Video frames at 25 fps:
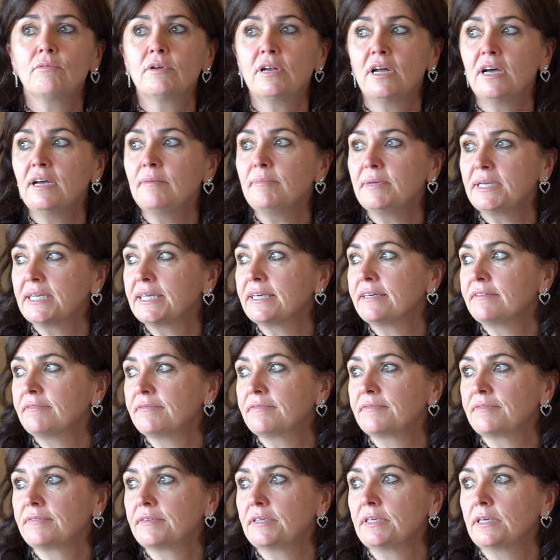Well, I
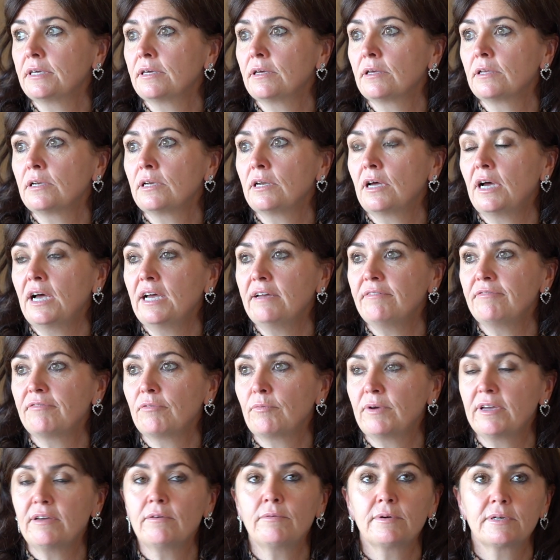believe life,
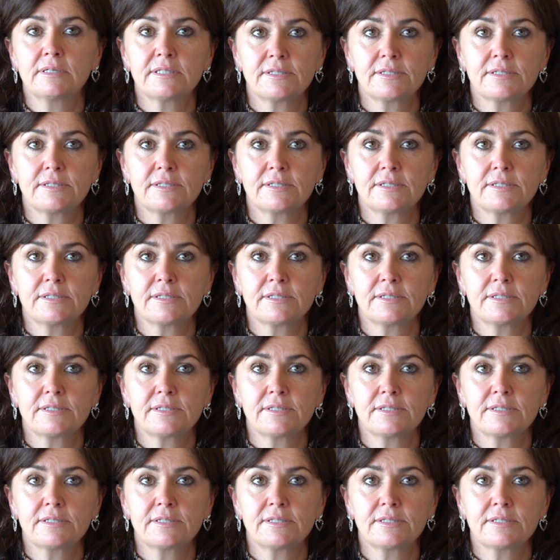we were